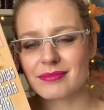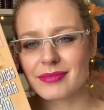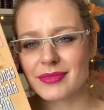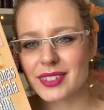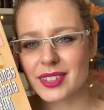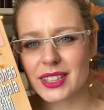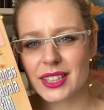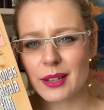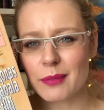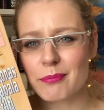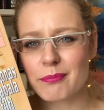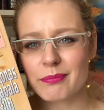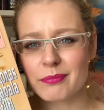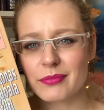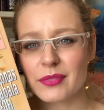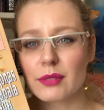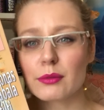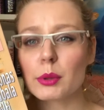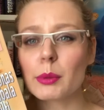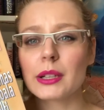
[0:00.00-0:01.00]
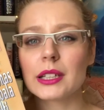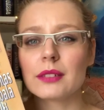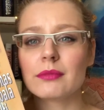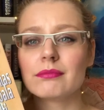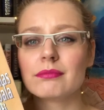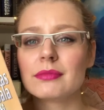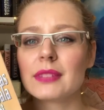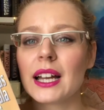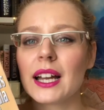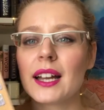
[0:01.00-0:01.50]
the woman.
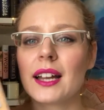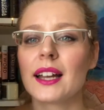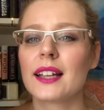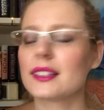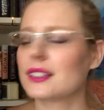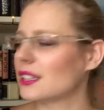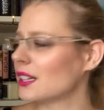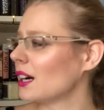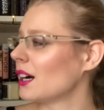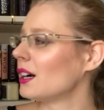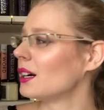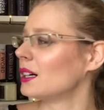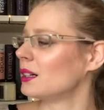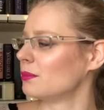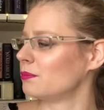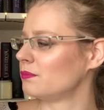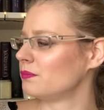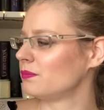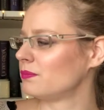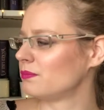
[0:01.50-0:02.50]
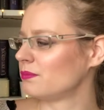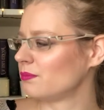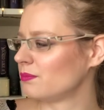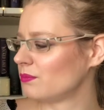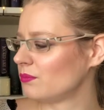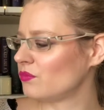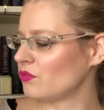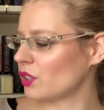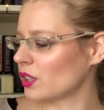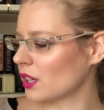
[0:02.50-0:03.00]
The
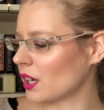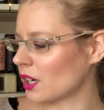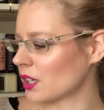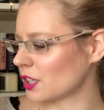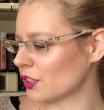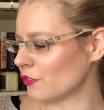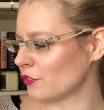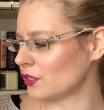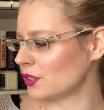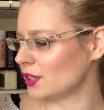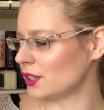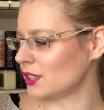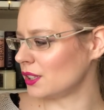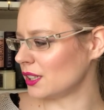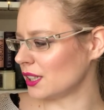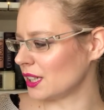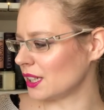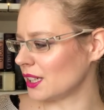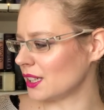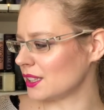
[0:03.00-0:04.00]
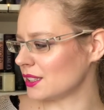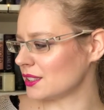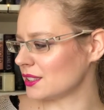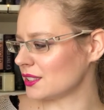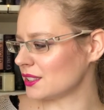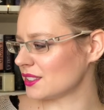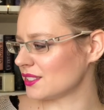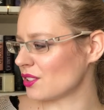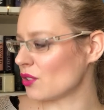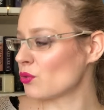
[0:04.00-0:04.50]
photographer
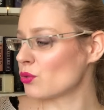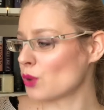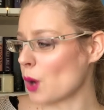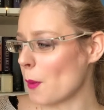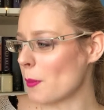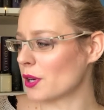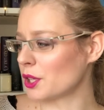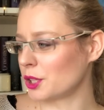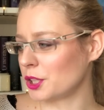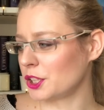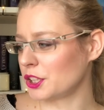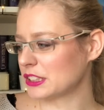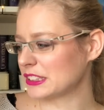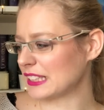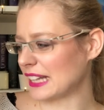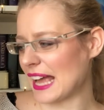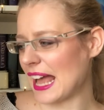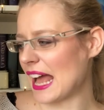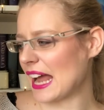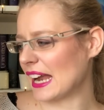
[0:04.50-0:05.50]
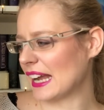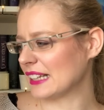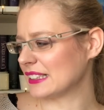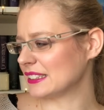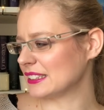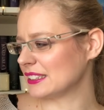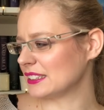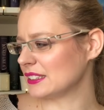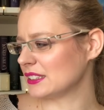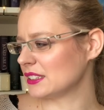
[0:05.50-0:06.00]
is Robert
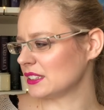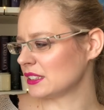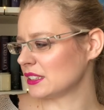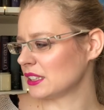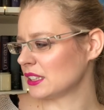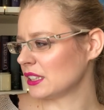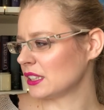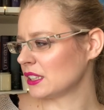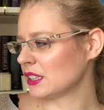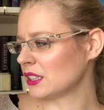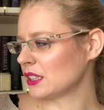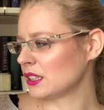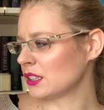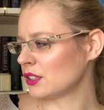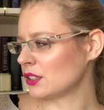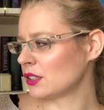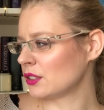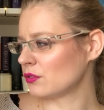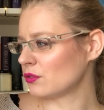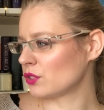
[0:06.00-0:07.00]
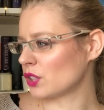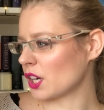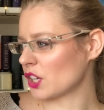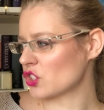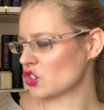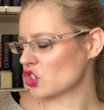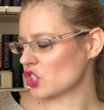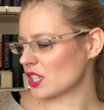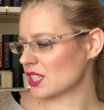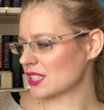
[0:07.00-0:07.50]
and
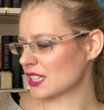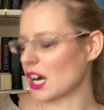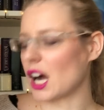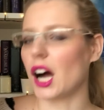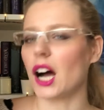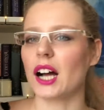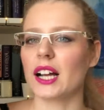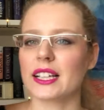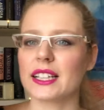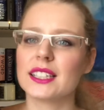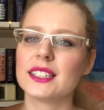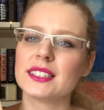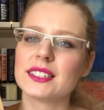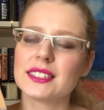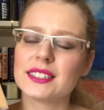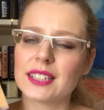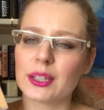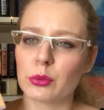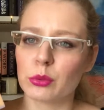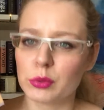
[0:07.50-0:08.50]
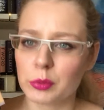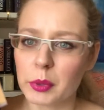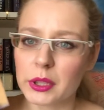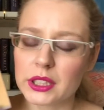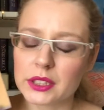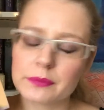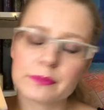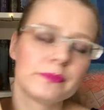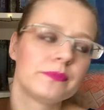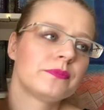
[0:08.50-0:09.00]
Francesca is the
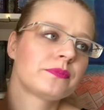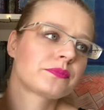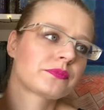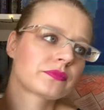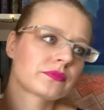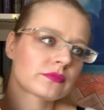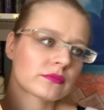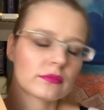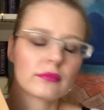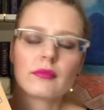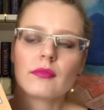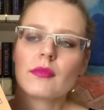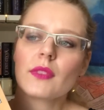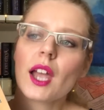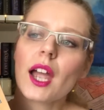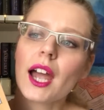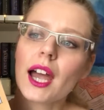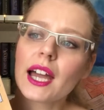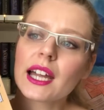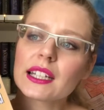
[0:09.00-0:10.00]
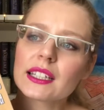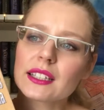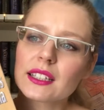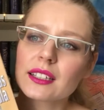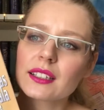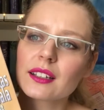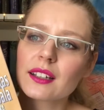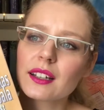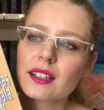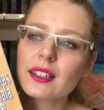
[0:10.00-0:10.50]
woman, and
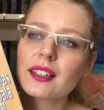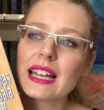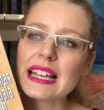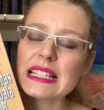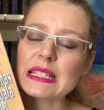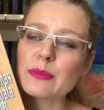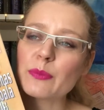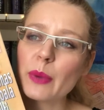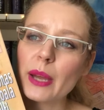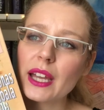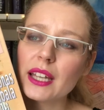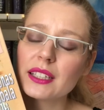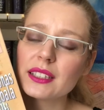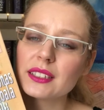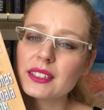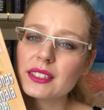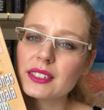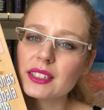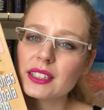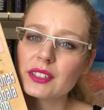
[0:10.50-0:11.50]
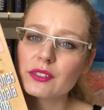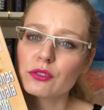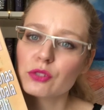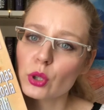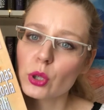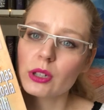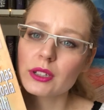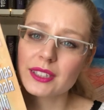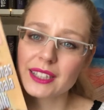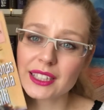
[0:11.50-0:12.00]
they spend
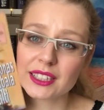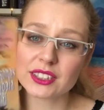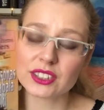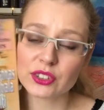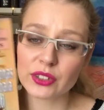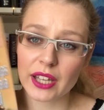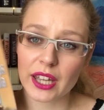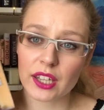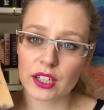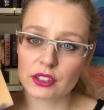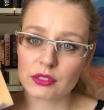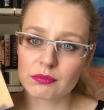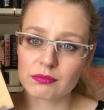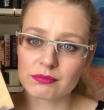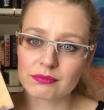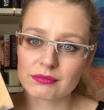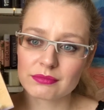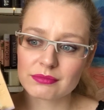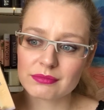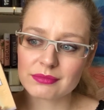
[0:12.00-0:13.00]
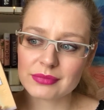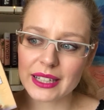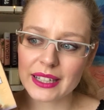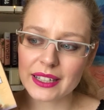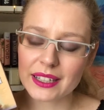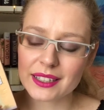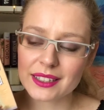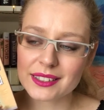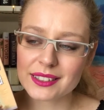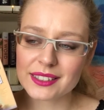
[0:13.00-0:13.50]
4 days together.
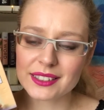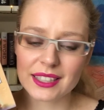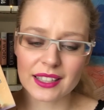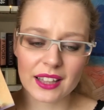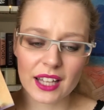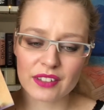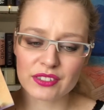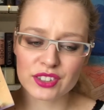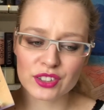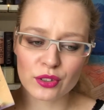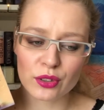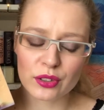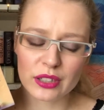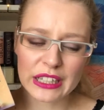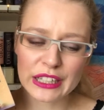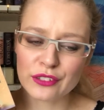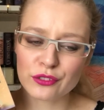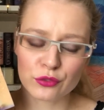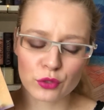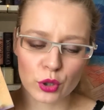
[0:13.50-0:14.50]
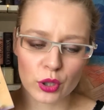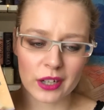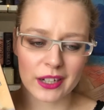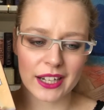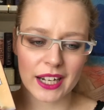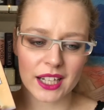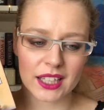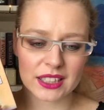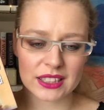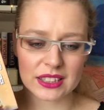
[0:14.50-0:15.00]
Like, it's a love story in 4
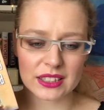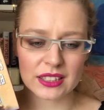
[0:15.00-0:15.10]
days,